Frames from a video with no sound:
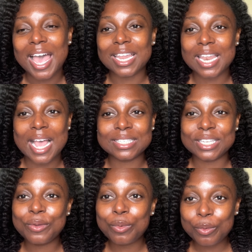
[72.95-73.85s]
And
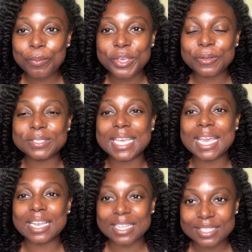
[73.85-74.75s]
lastly, we will be
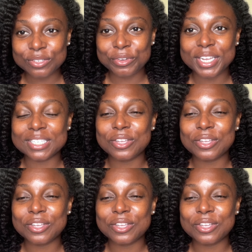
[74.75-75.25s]
using glycerin.